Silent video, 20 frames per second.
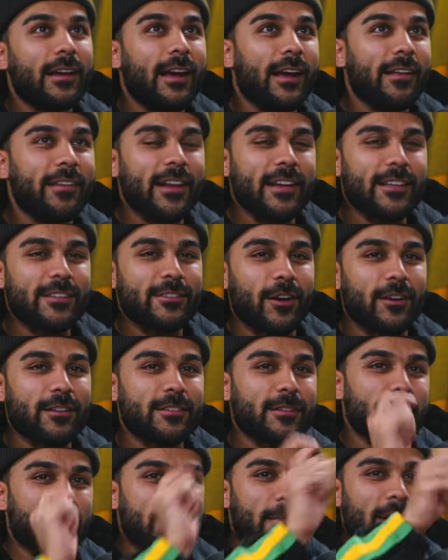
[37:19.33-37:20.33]
and then he
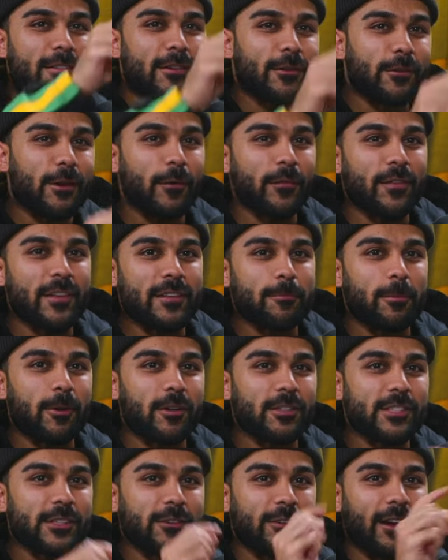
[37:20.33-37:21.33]
starts messing around with this
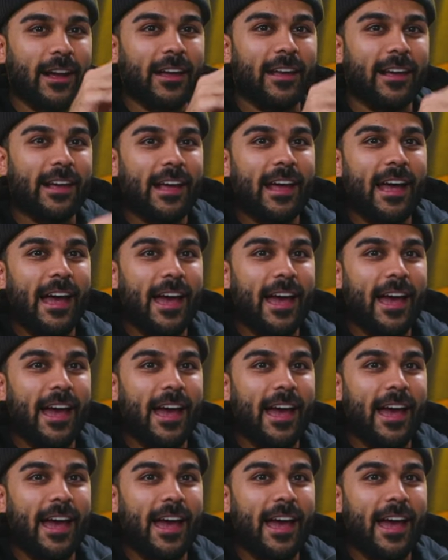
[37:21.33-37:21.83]
person right